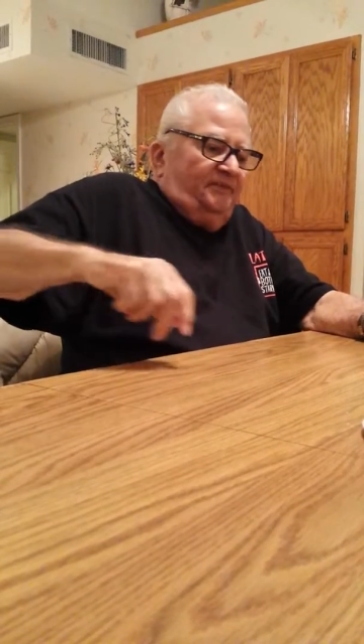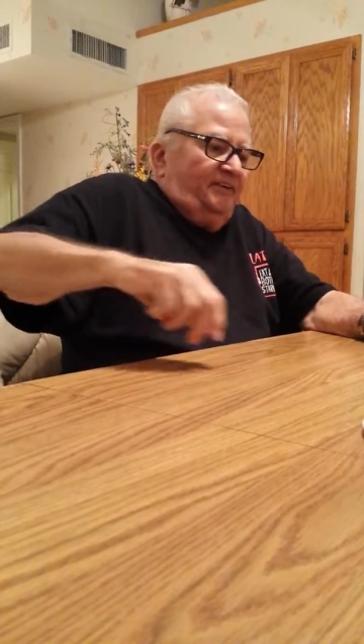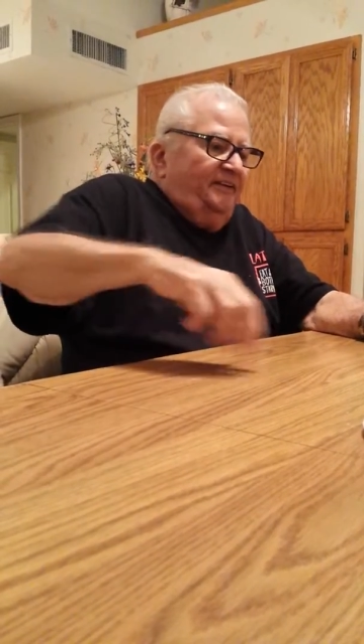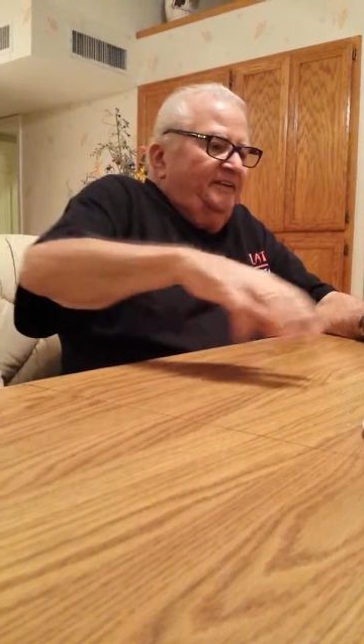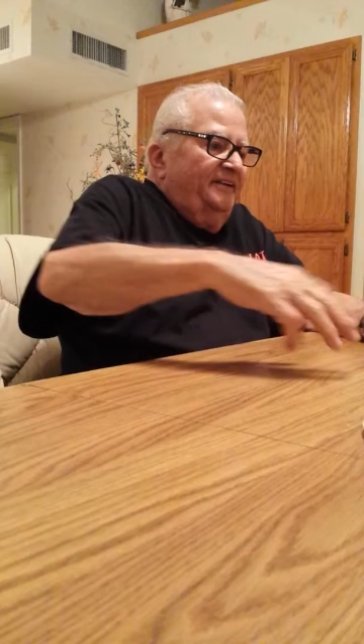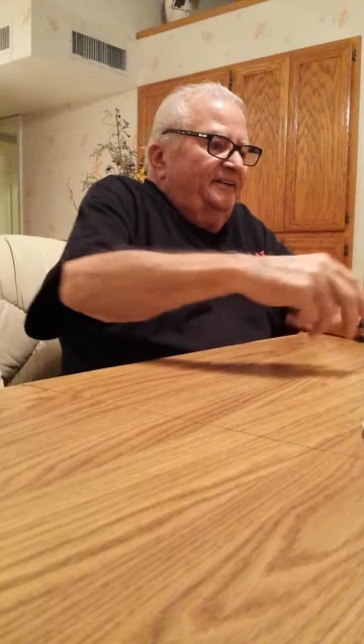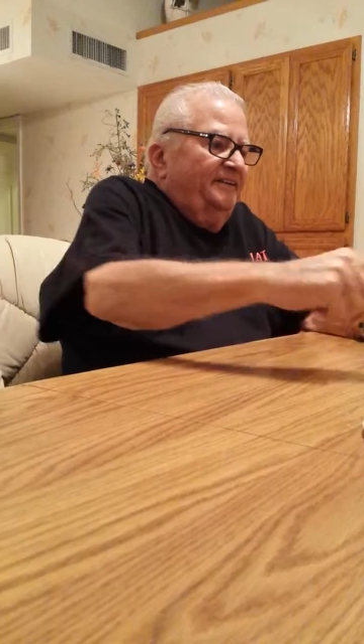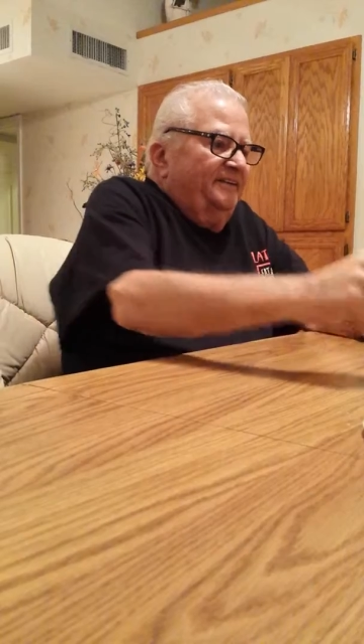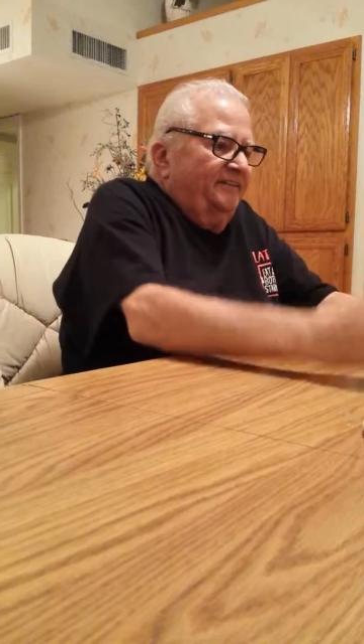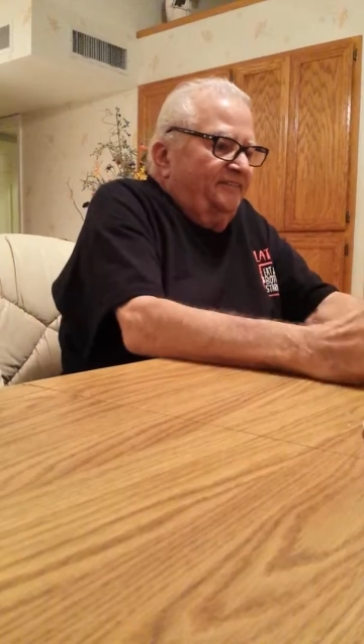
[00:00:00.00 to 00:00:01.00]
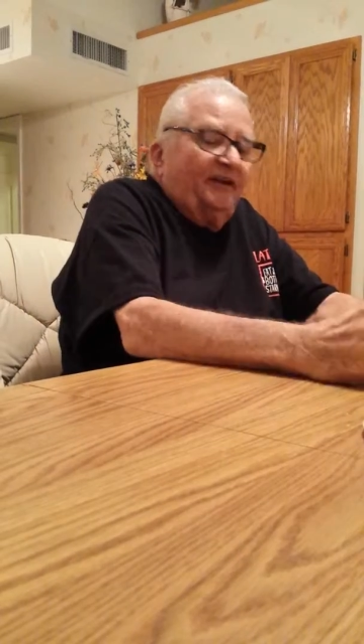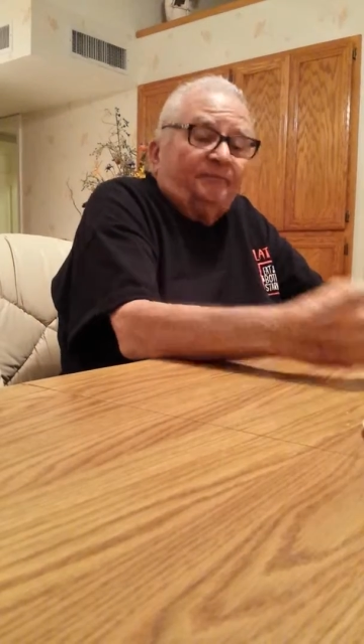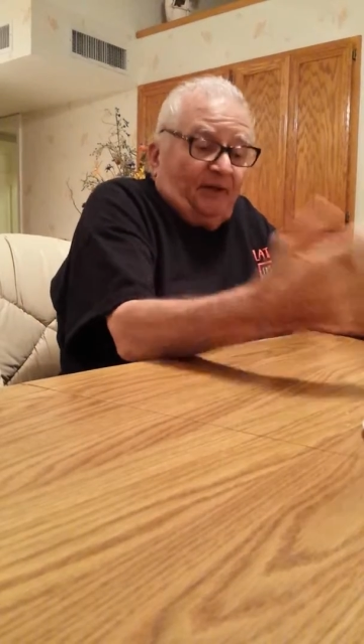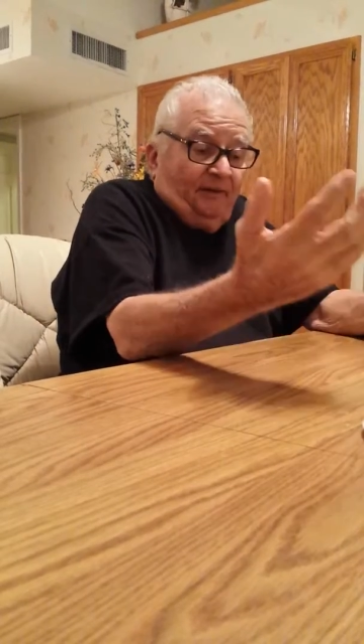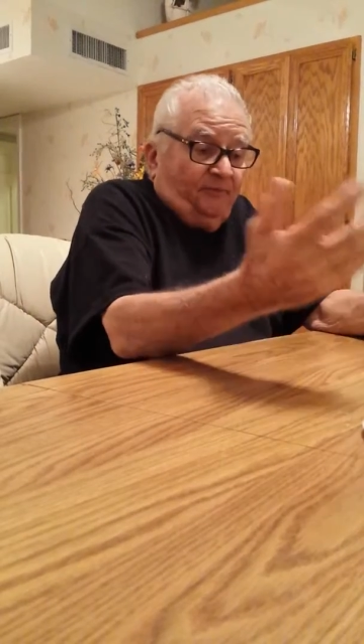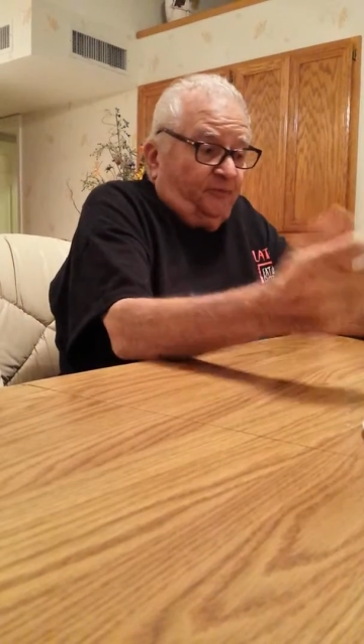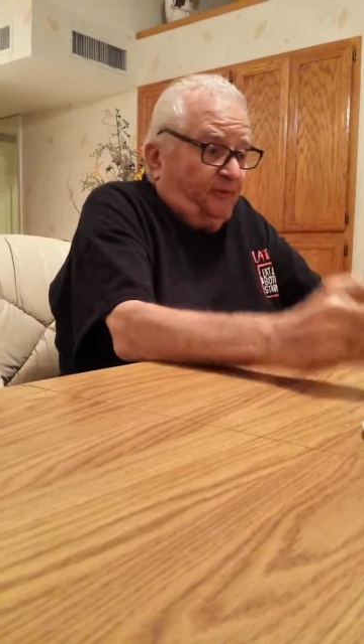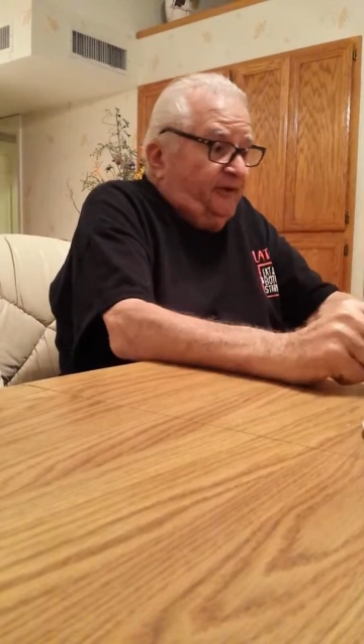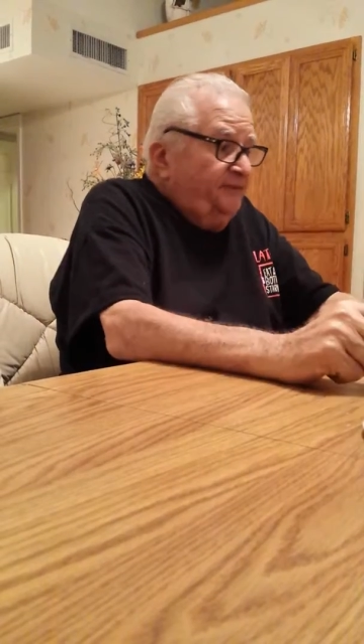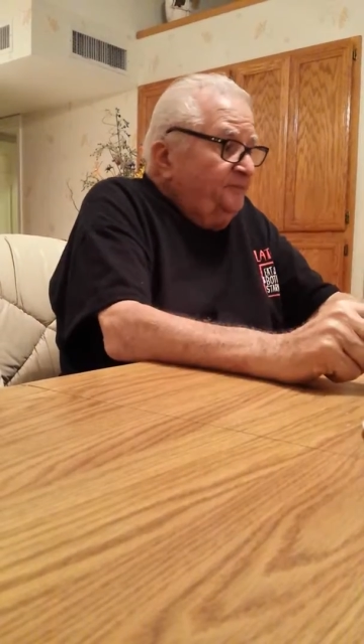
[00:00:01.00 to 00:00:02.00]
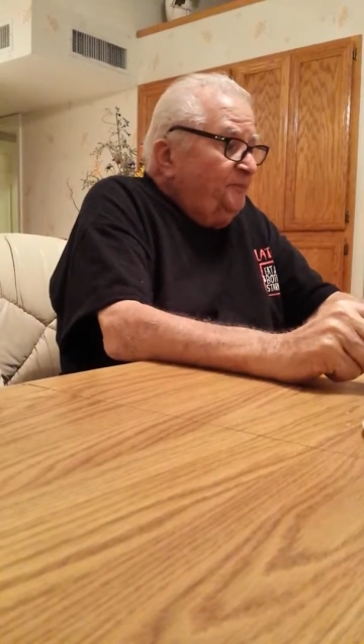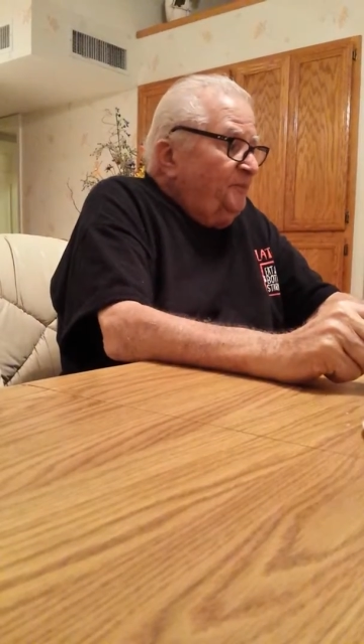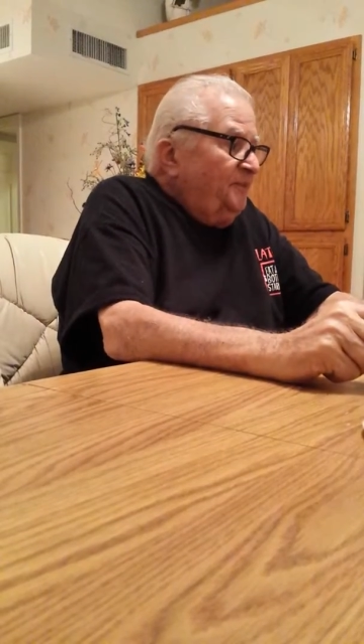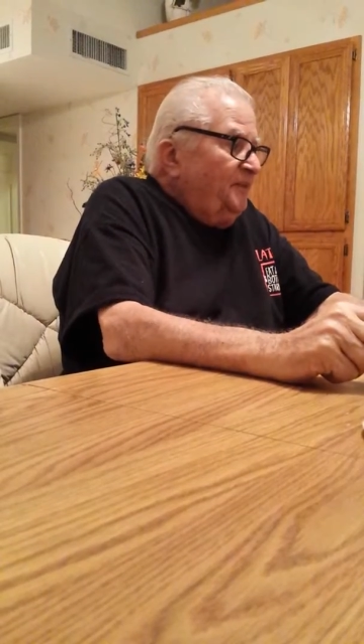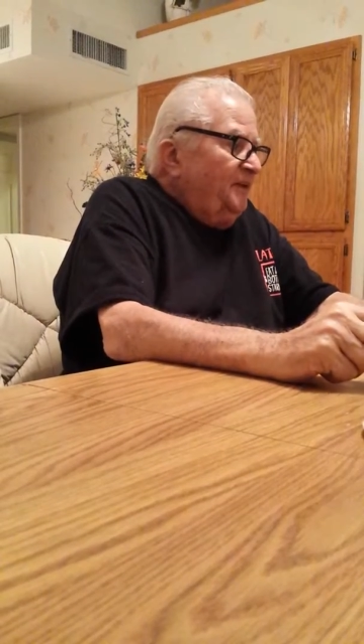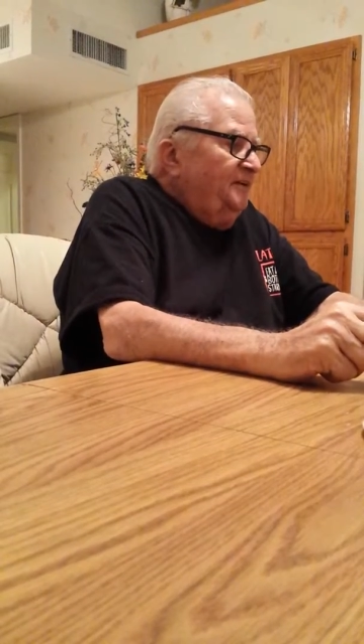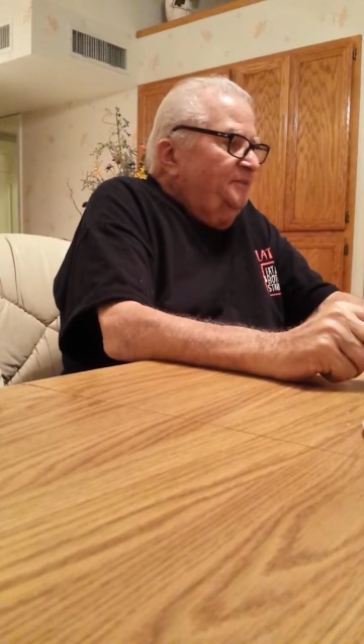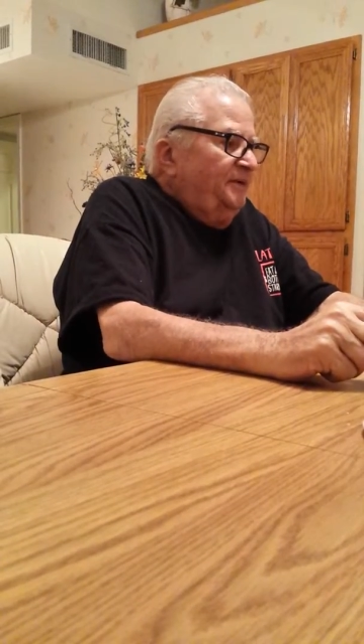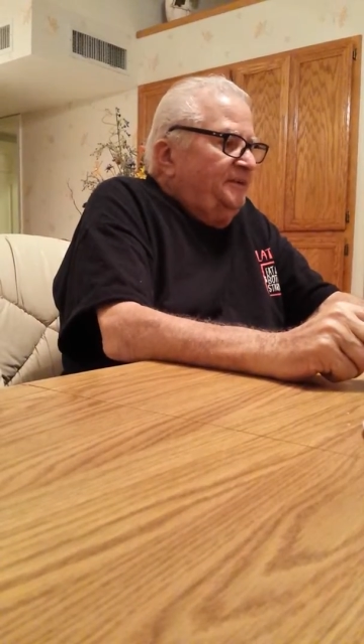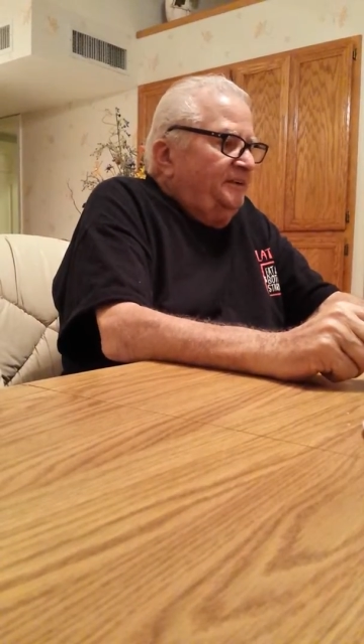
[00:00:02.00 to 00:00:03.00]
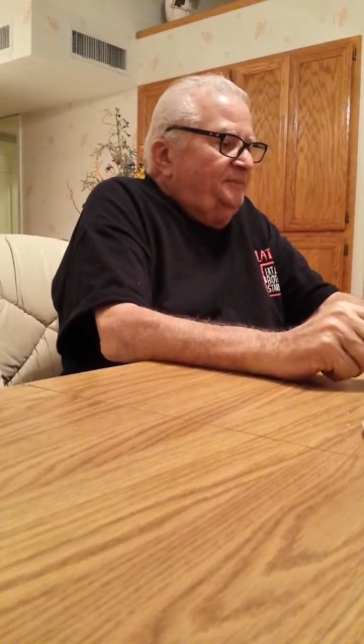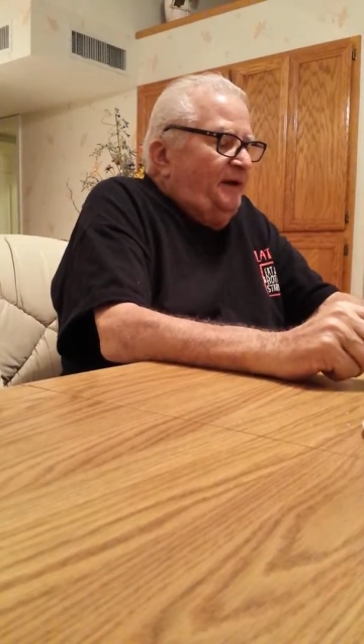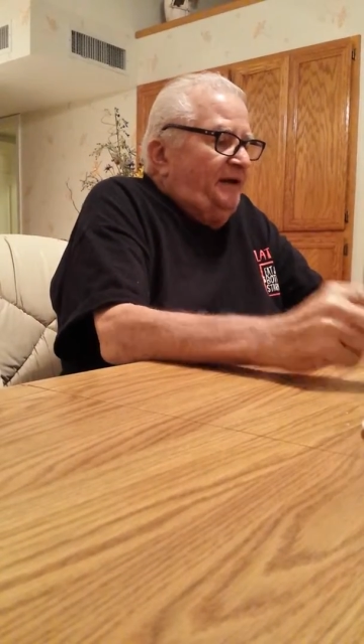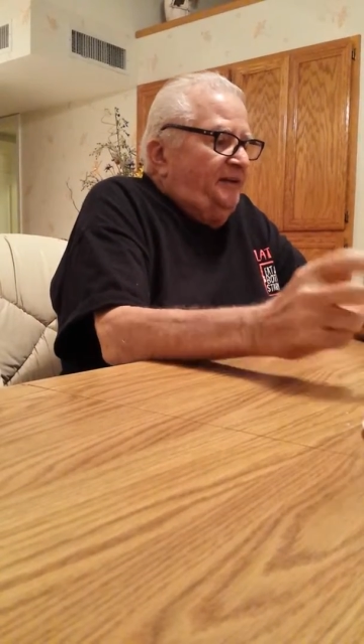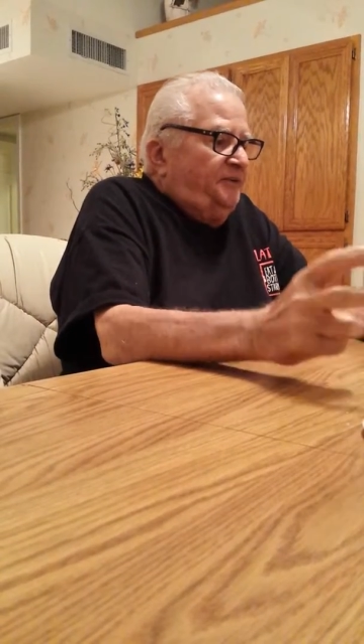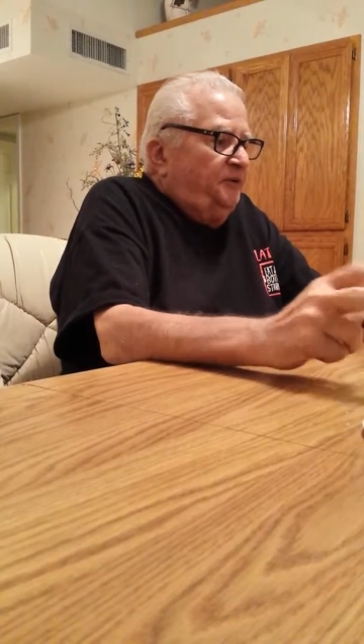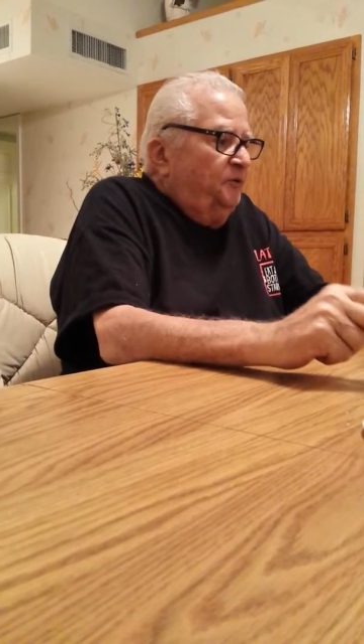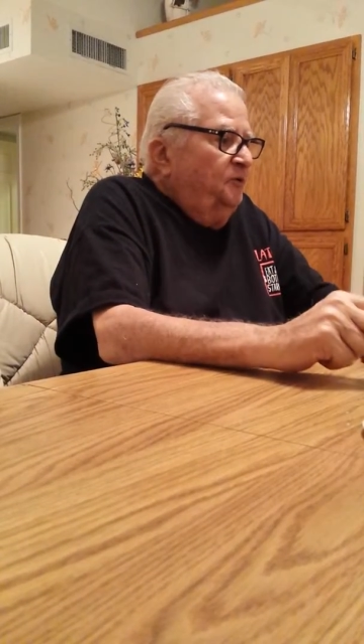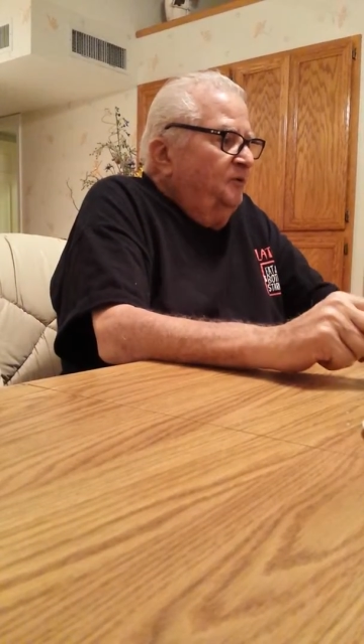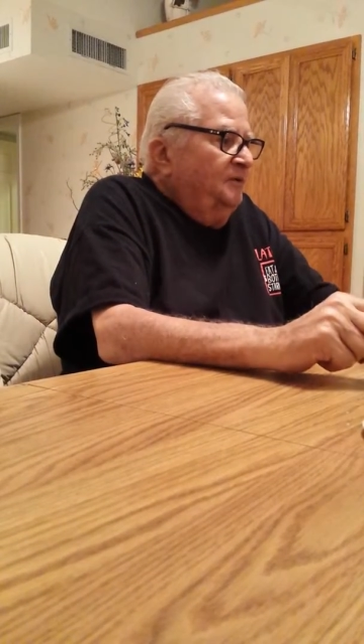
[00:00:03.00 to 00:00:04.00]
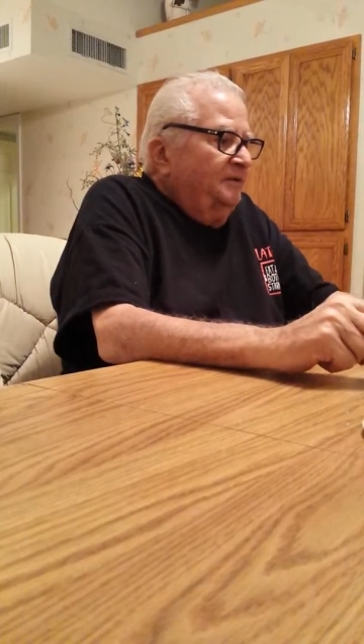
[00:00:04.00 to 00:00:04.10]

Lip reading: See, and sometimes 3, but mainly 2.